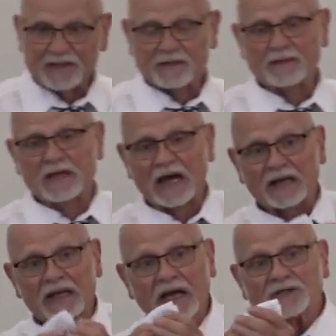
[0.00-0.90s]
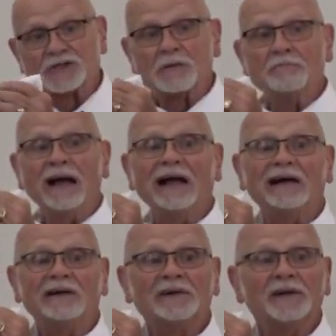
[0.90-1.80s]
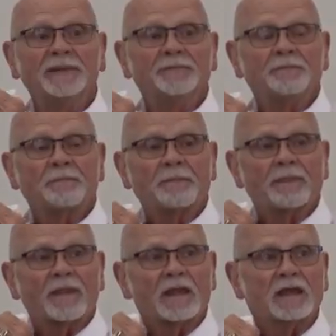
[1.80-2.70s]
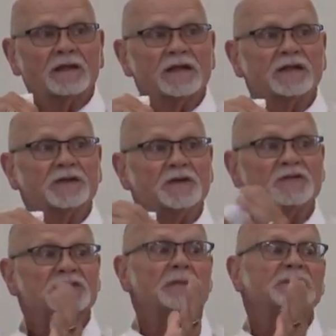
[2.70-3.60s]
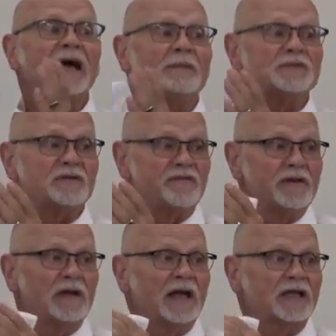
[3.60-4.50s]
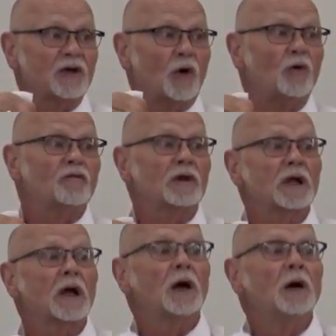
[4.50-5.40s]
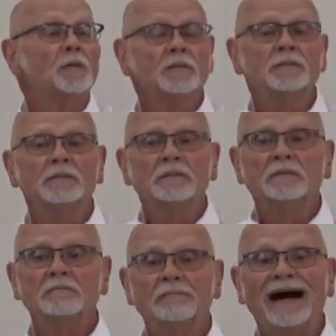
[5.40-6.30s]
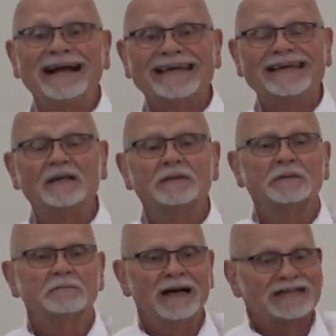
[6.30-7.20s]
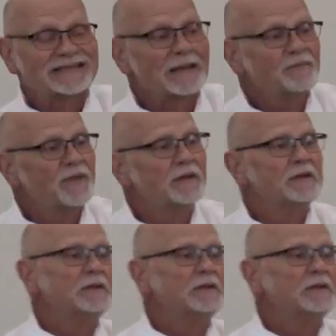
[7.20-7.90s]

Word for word: it kind of got you bound? And sometimes you feel like you're overcome by it, by something.